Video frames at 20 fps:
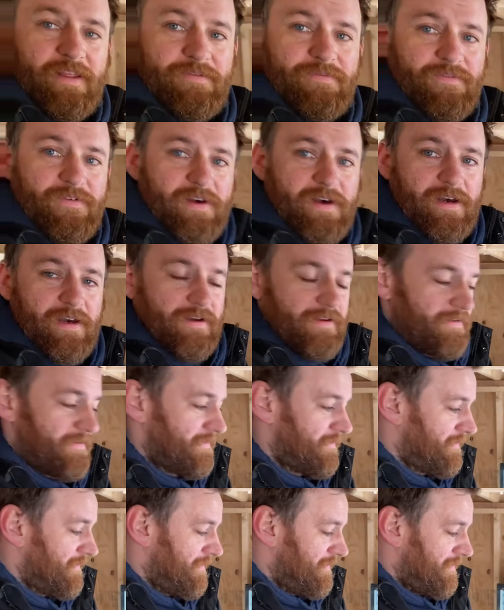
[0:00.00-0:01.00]
the
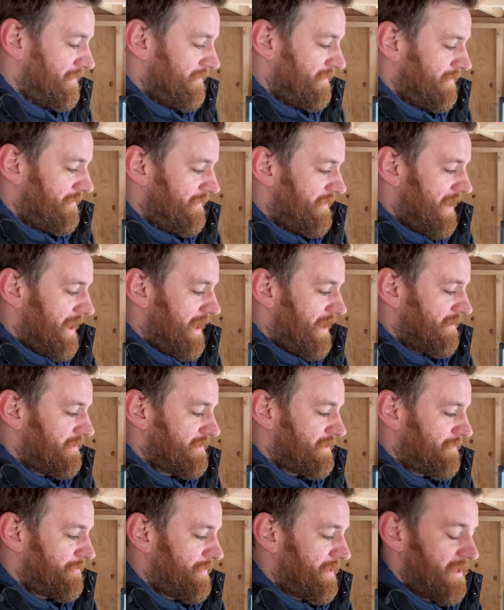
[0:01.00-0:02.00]
hens
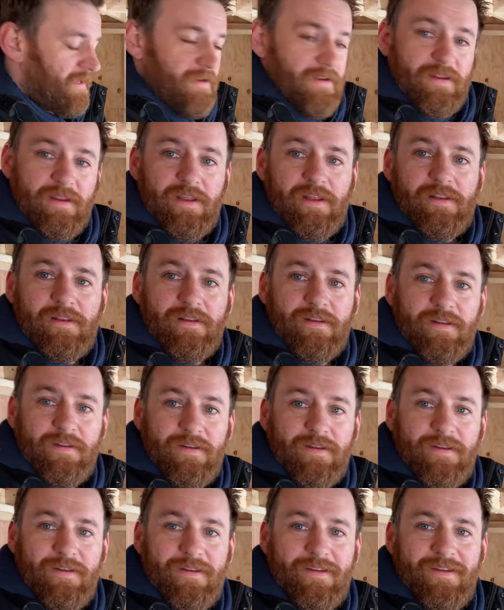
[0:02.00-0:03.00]
have been in
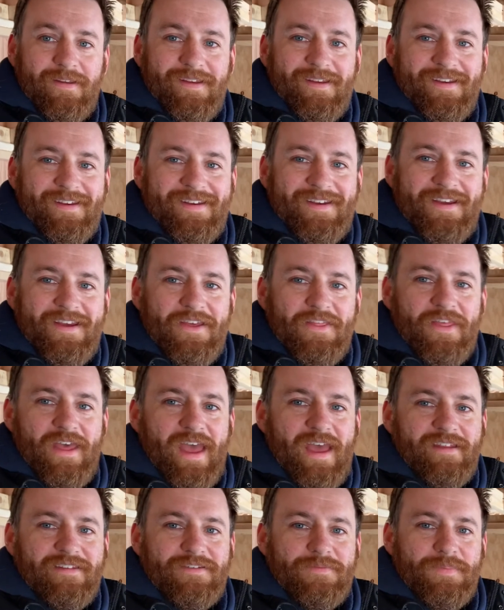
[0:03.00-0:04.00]
the
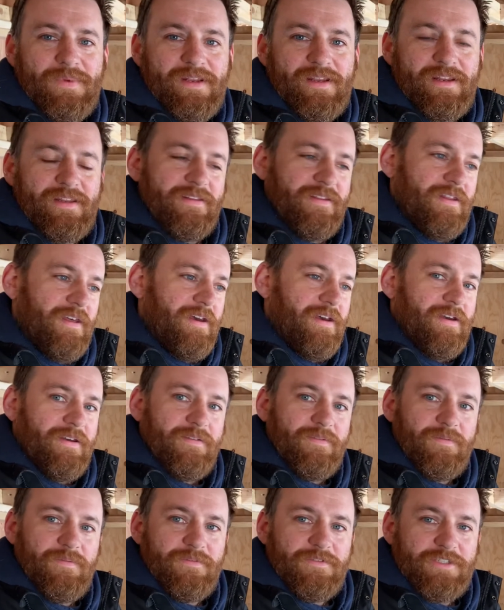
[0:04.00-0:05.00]
hens have been in the
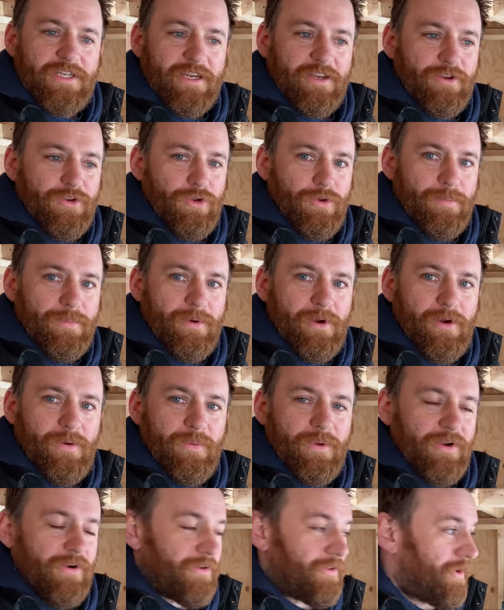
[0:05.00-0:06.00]
chicken coop all
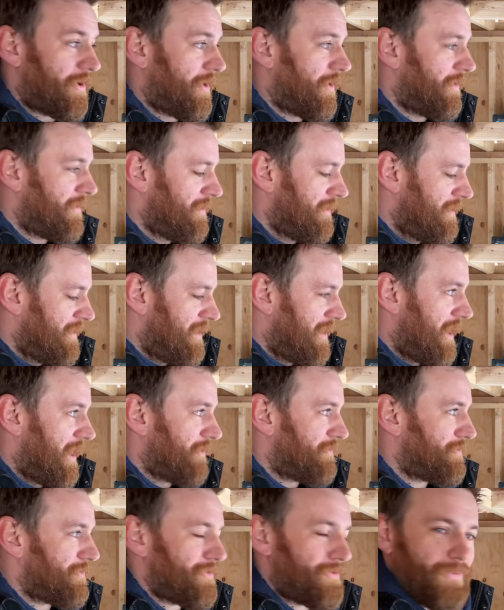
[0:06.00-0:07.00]
winter long.
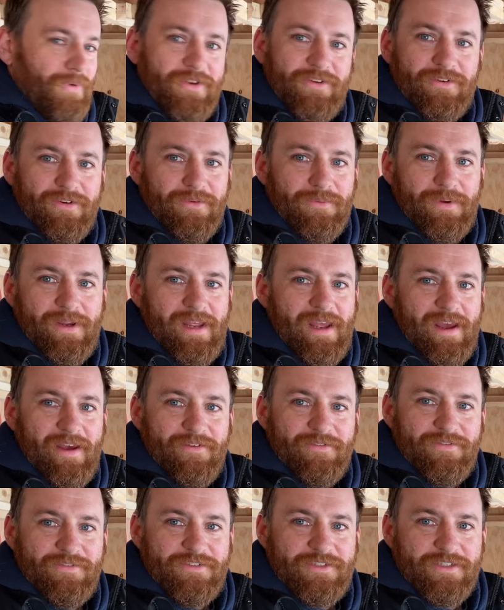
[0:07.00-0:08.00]
During the winter, we
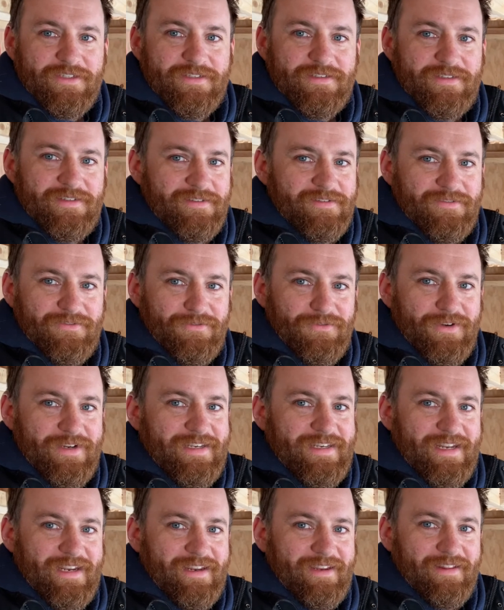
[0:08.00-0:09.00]
have just
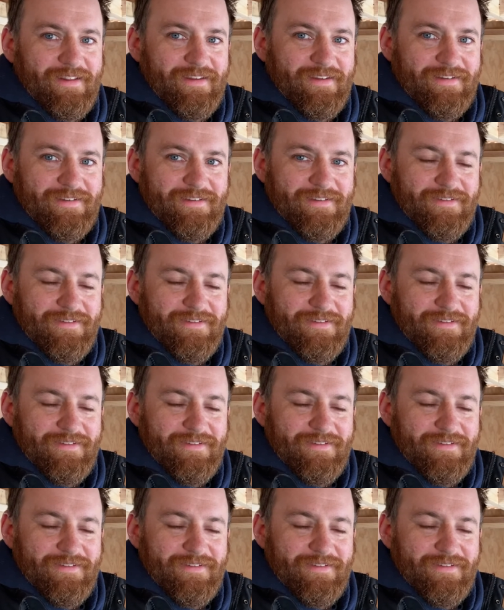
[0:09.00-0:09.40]
ridiculous